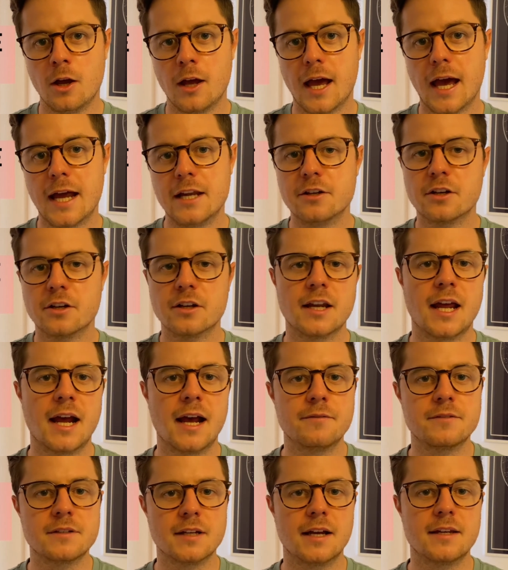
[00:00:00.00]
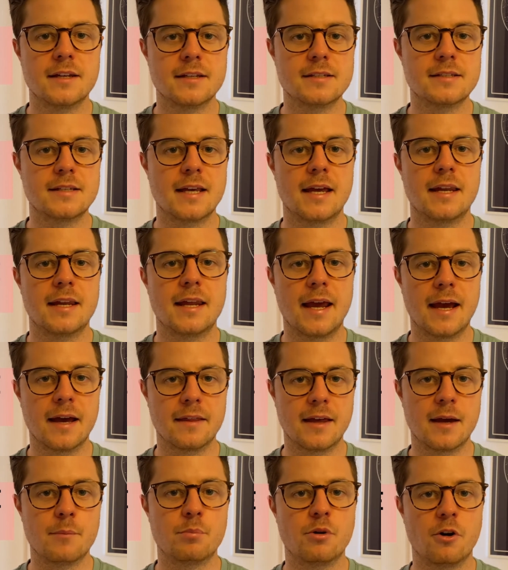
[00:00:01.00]
and you're going to have to understand how
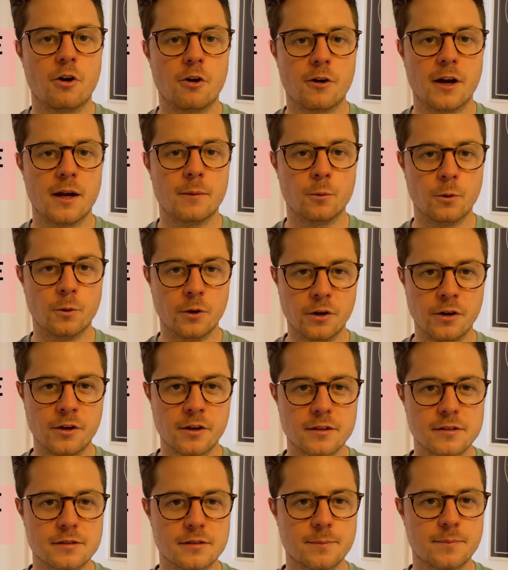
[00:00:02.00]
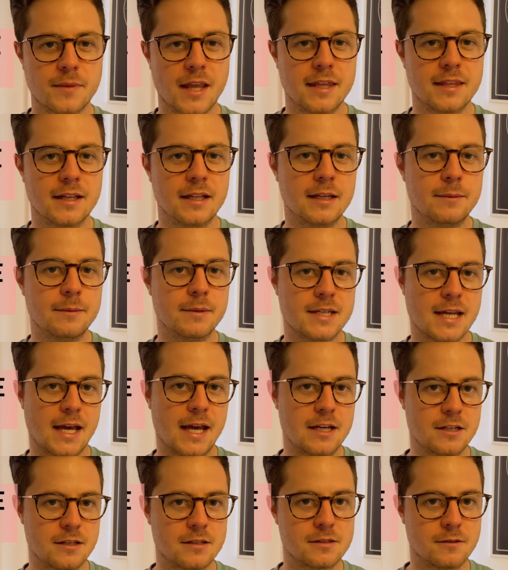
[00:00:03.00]
that program works and the
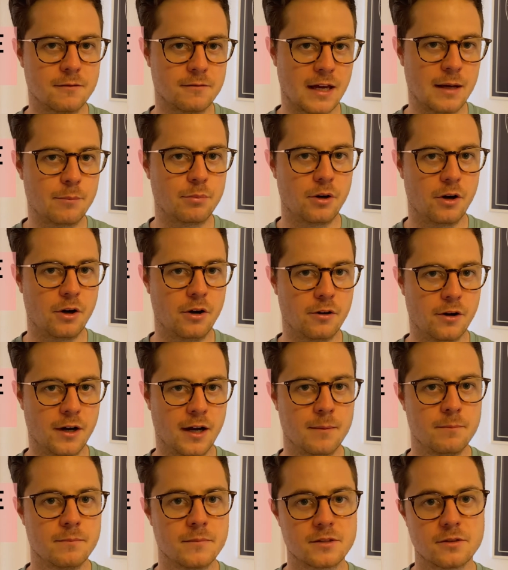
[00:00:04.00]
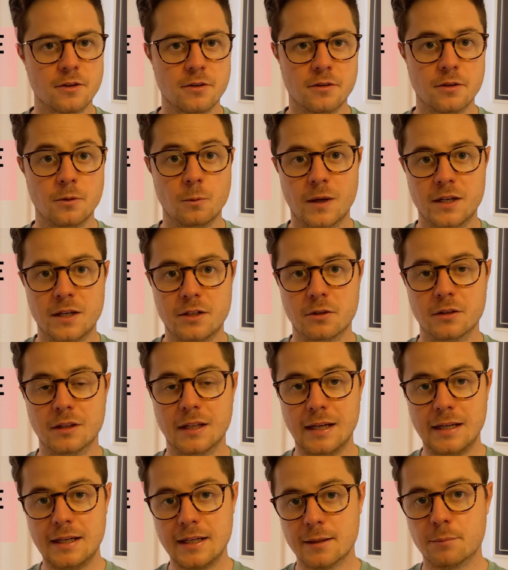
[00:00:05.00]
limitations of that program so that when you're
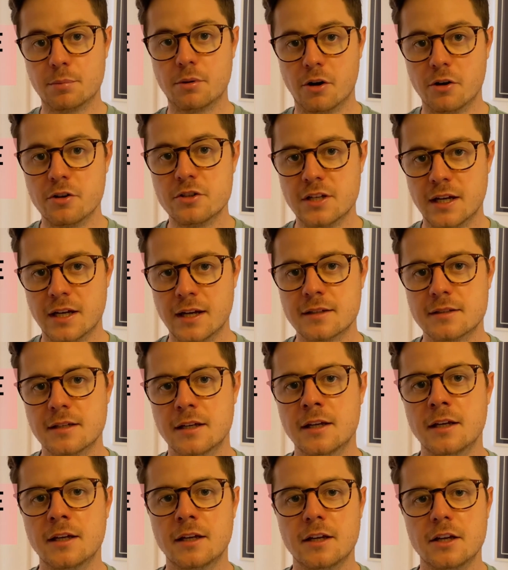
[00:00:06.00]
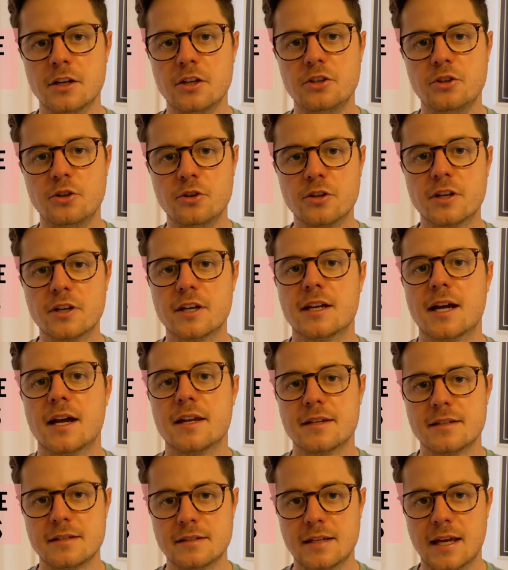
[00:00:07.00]
leading a project, you can
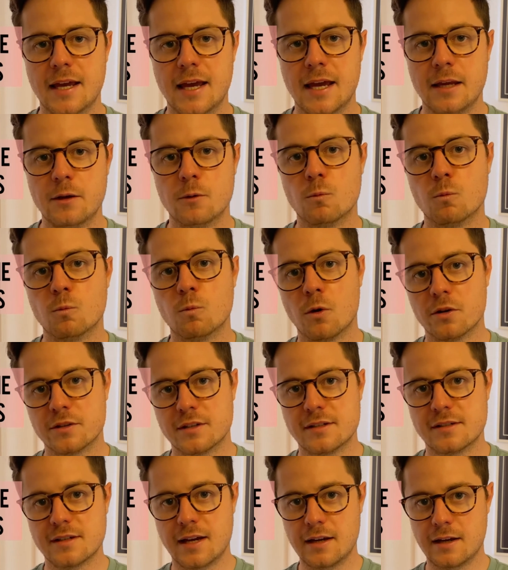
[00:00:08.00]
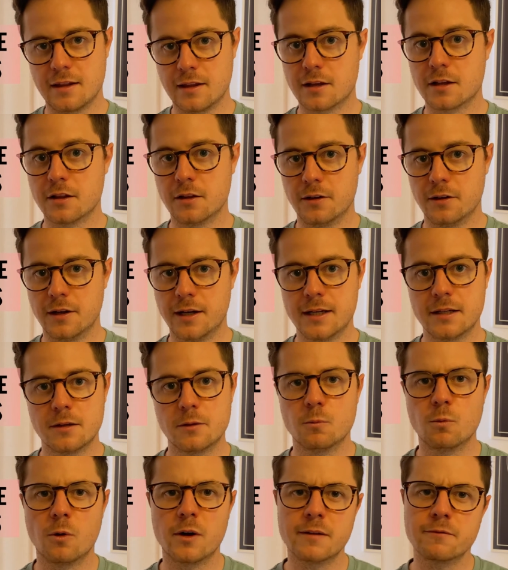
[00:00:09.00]
understand what to say to the client,
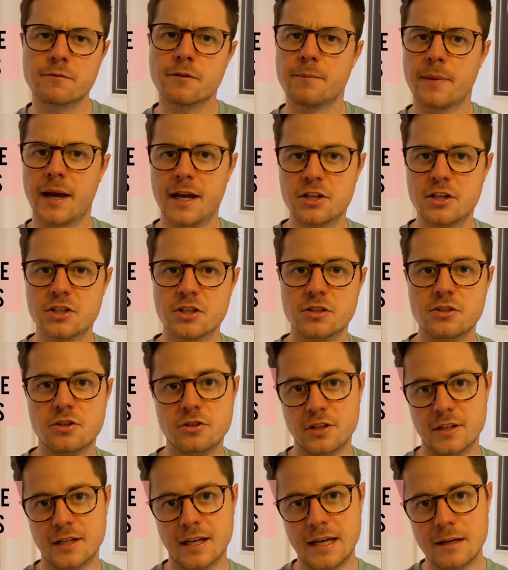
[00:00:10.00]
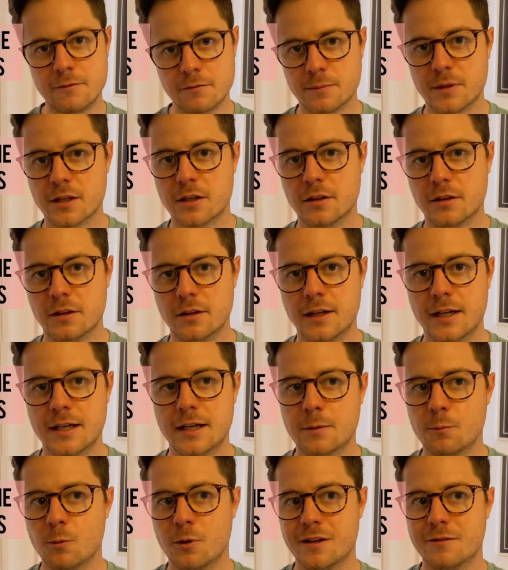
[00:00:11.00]
what information do you need from the client,
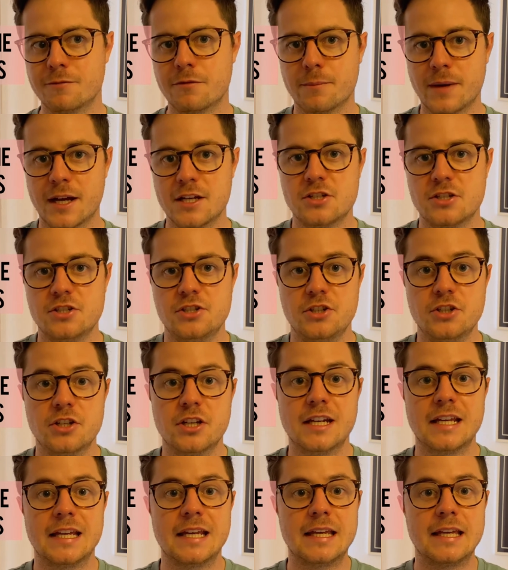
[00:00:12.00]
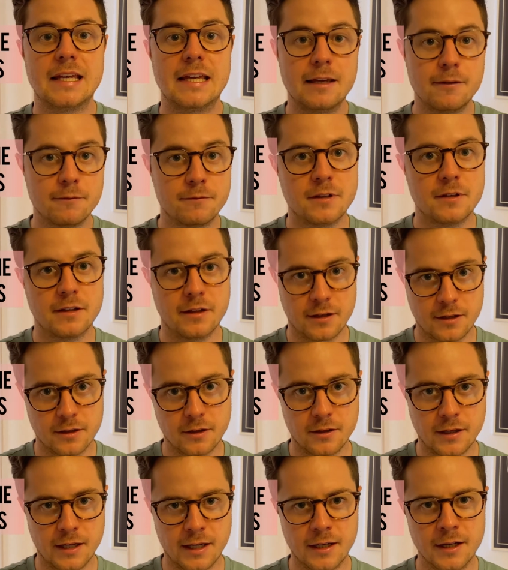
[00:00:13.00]
and what information you can give to the
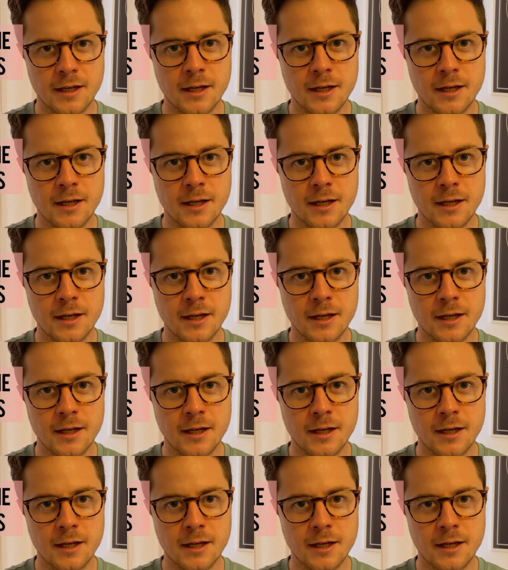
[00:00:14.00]
client.